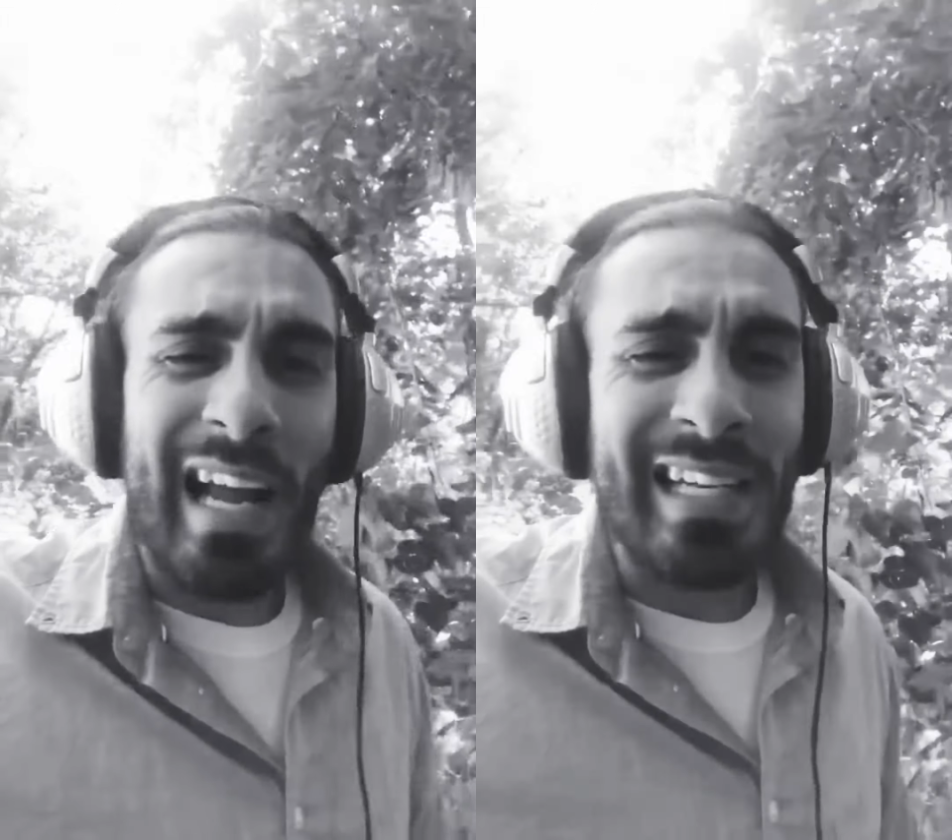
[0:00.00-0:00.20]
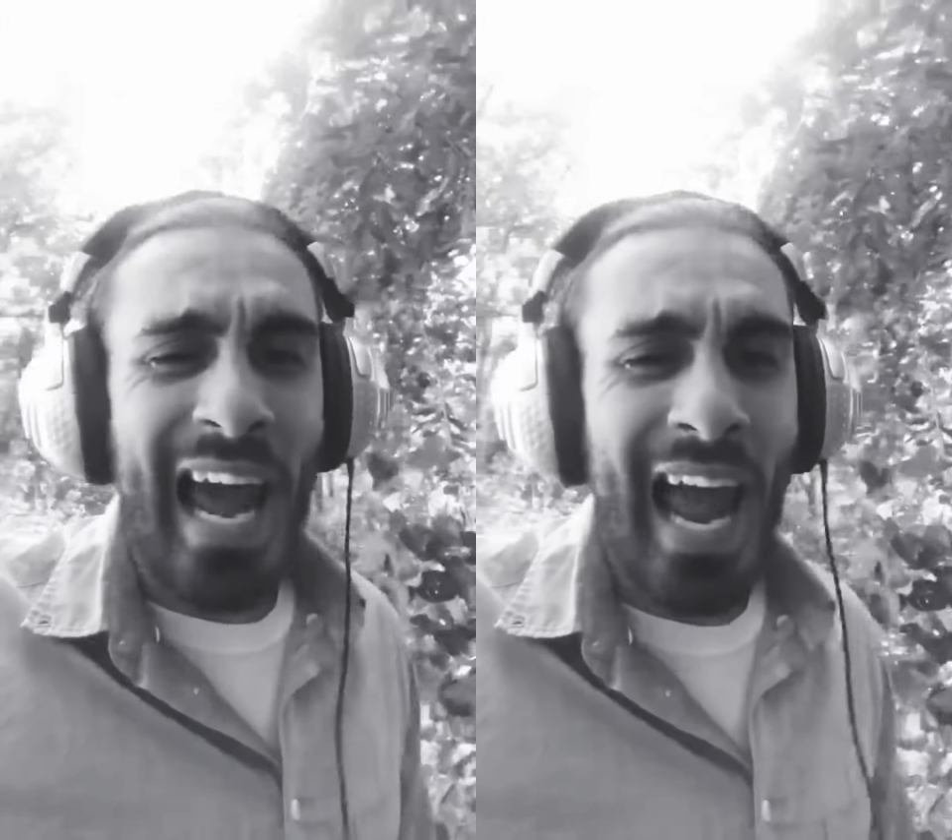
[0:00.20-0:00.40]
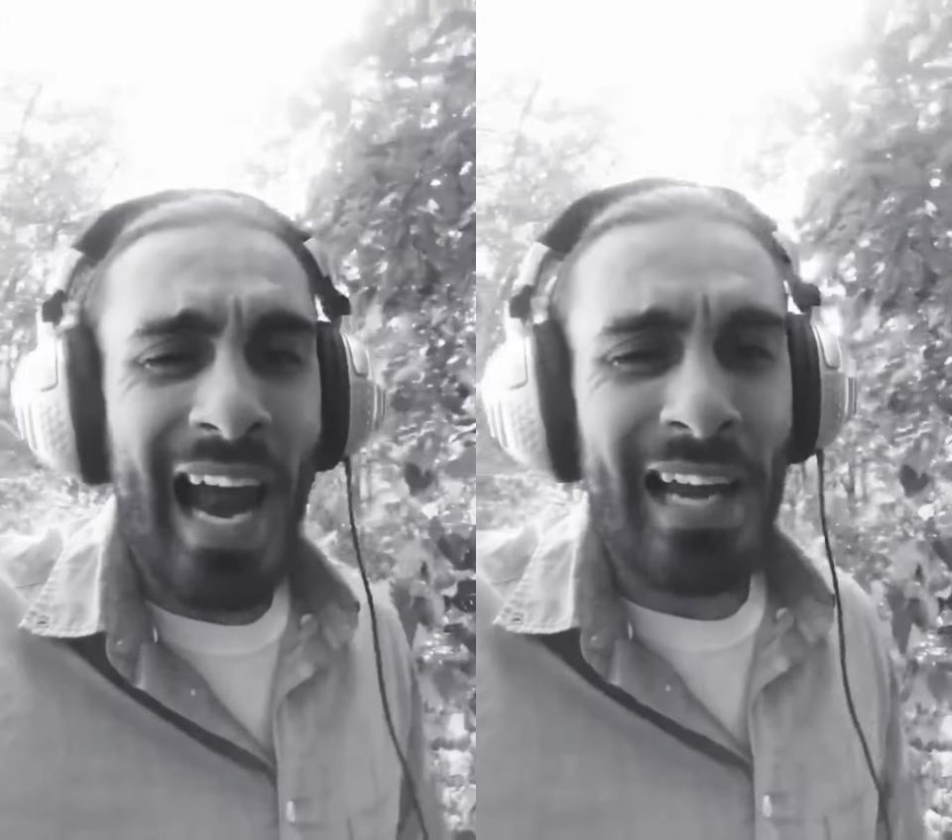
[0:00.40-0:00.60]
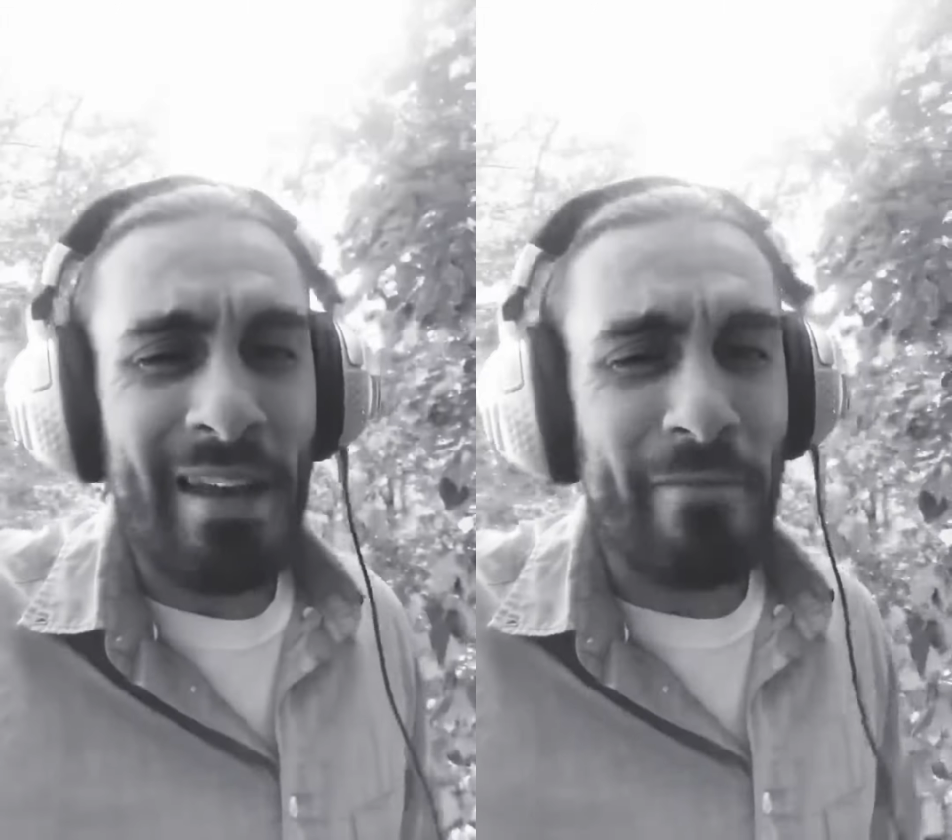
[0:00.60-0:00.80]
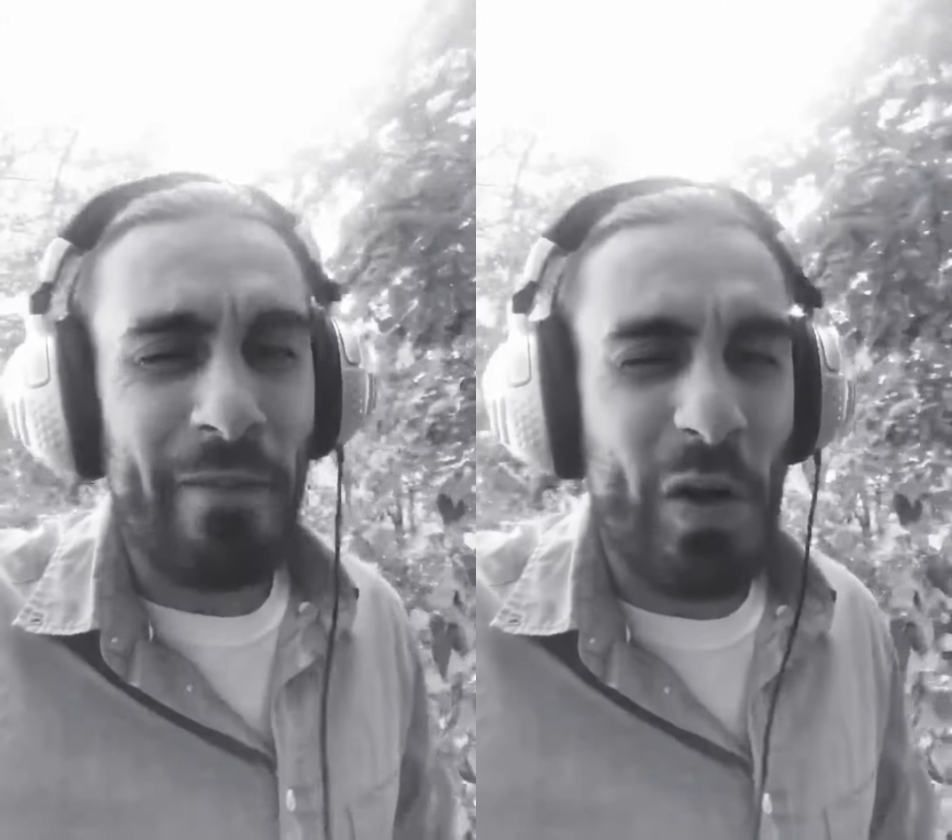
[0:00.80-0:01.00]

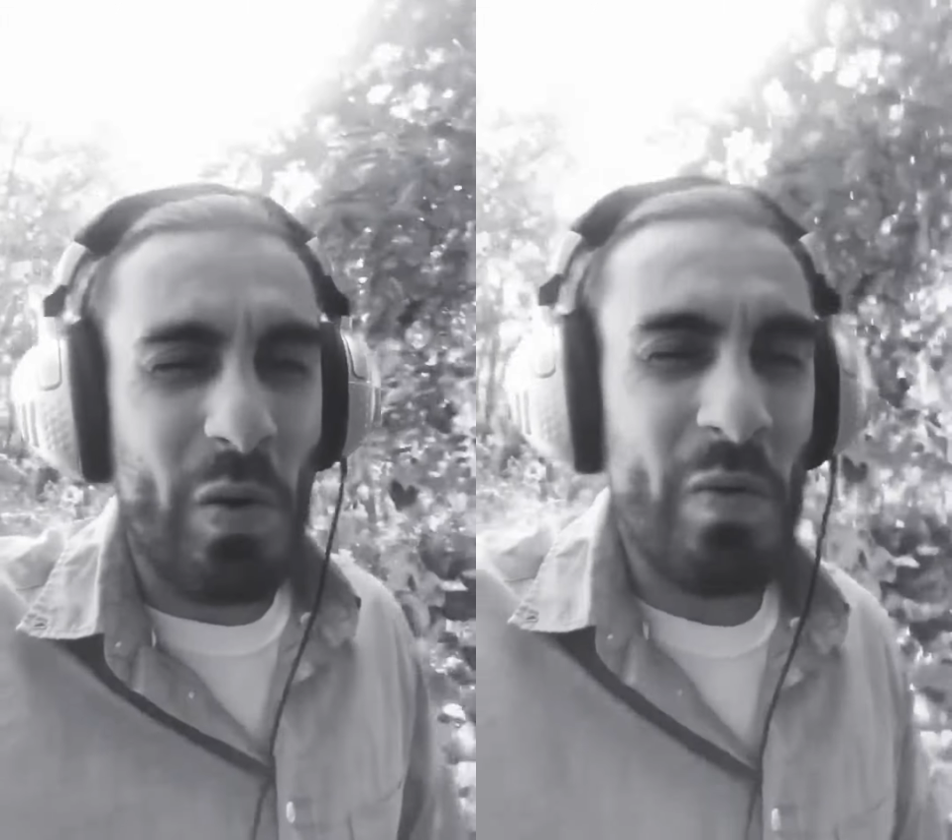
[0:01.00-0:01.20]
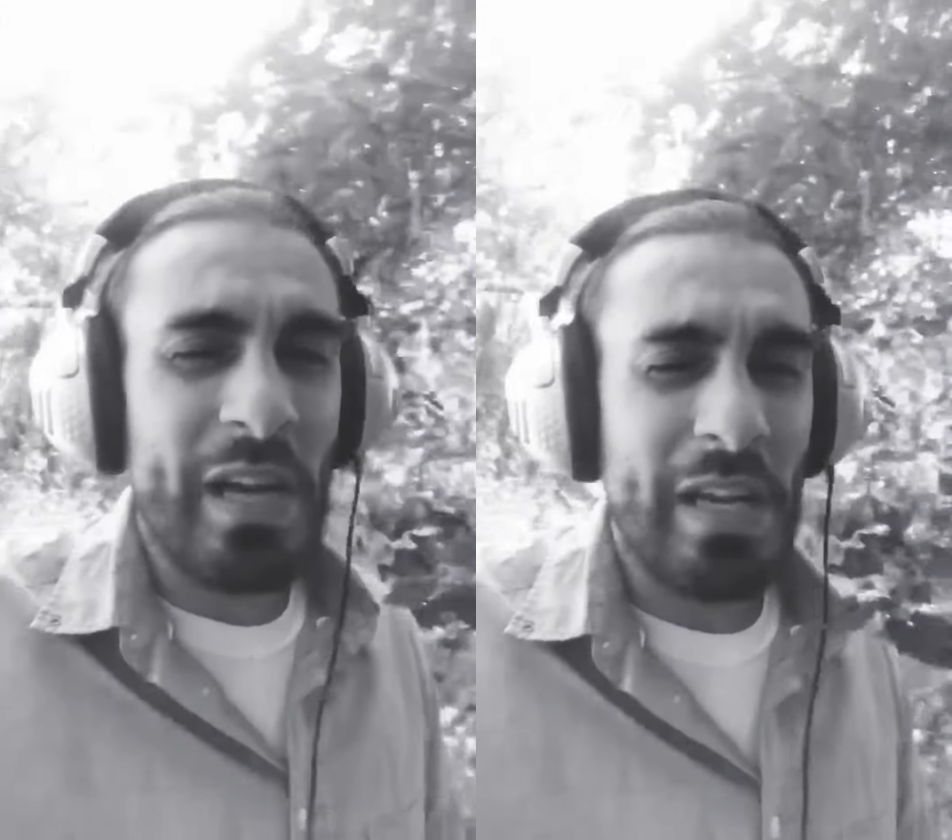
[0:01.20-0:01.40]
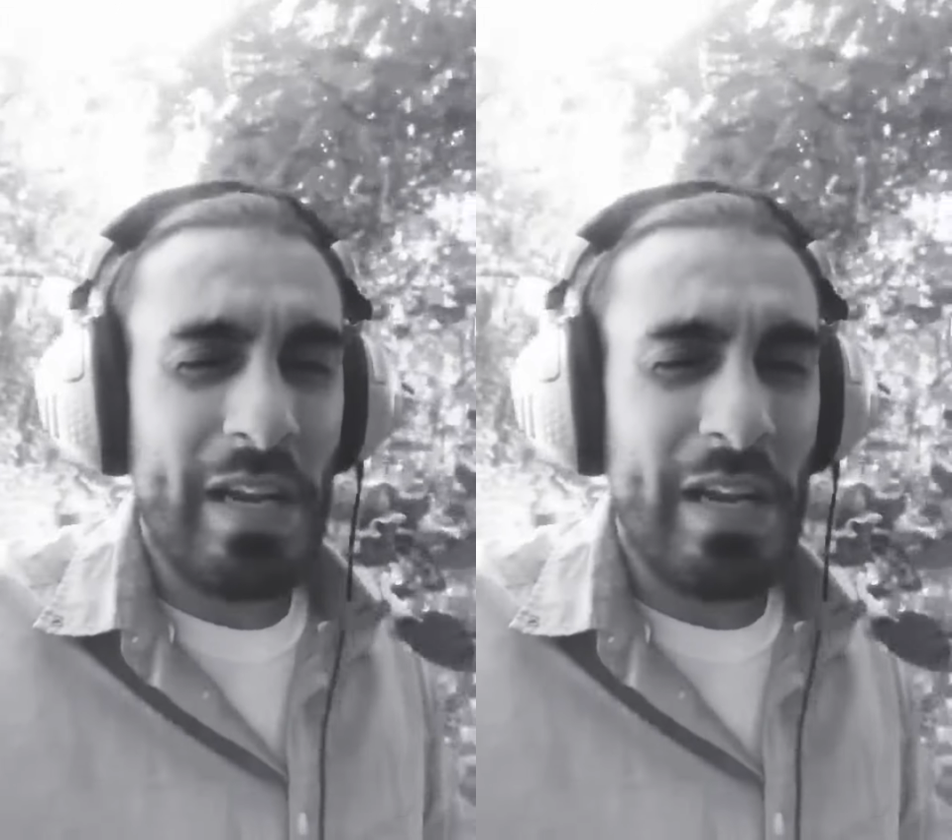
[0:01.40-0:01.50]
Italian food.